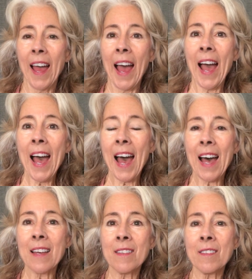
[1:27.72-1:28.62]

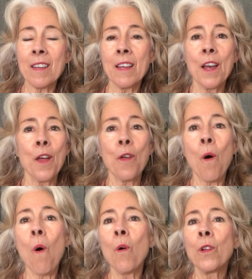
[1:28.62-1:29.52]
has the
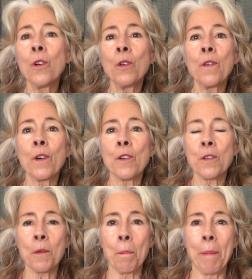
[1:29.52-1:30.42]
whole
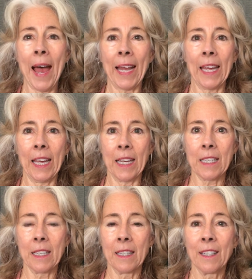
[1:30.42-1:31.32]
universe backing
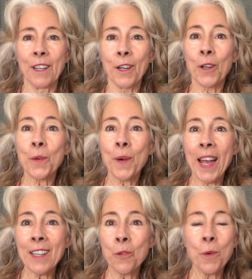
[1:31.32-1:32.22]
it,
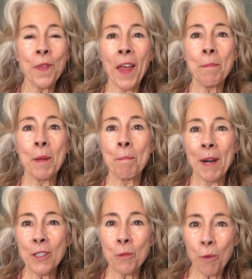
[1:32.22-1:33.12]
correct? Wouldn't that be
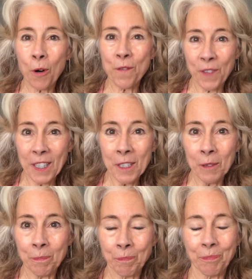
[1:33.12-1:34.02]
much more fun?
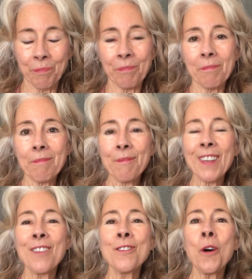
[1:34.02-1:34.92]

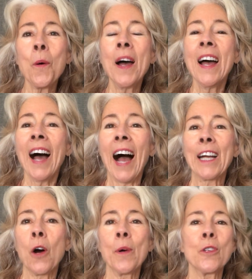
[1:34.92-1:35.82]
So I
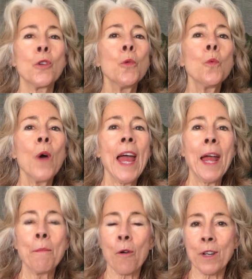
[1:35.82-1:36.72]
go into
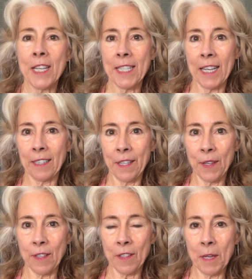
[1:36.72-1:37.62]
way more detail in
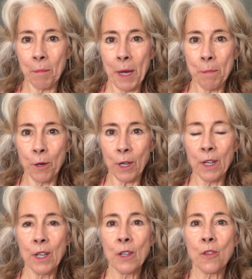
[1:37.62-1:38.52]
this in my book,
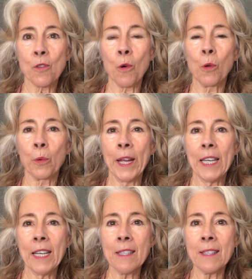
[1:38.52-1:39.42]
Soul
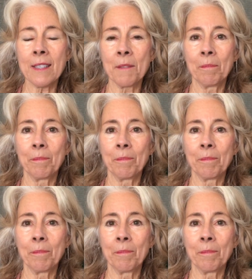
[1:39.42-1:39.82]
Radiance.